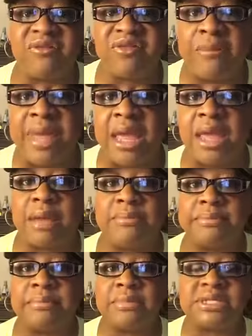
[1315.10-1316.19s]
for men.
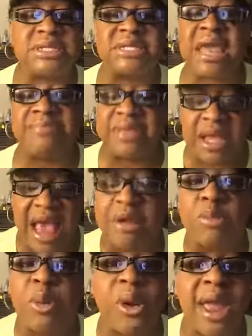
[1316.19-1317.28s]
It's the same thing. I
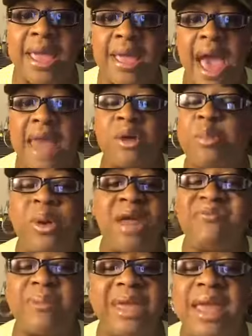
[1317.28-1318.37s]
don't pray. I don't
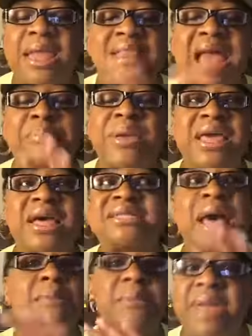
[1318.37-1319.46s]
pray for men. Not because
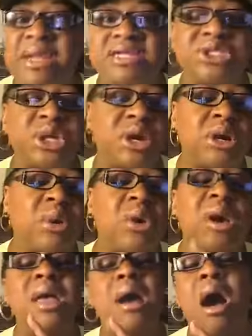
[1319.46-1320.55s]
I'm a minister
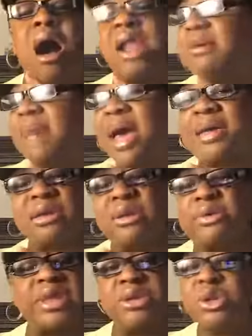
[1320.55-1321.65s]
or all of my, you
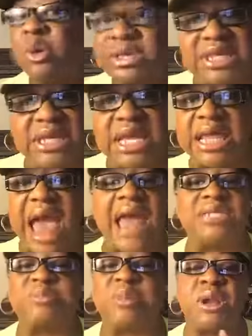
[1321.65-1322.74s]
know, the anointing that
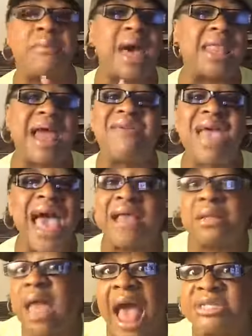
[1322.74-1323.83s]
God has on my life.
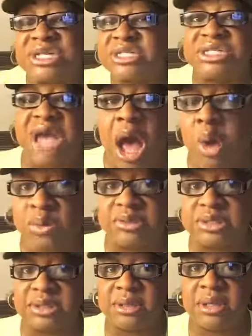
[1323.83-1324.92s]
I just
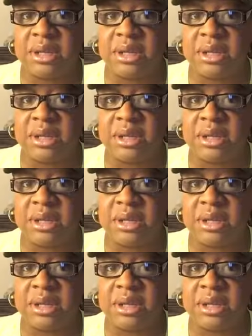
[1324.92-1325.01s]
don't.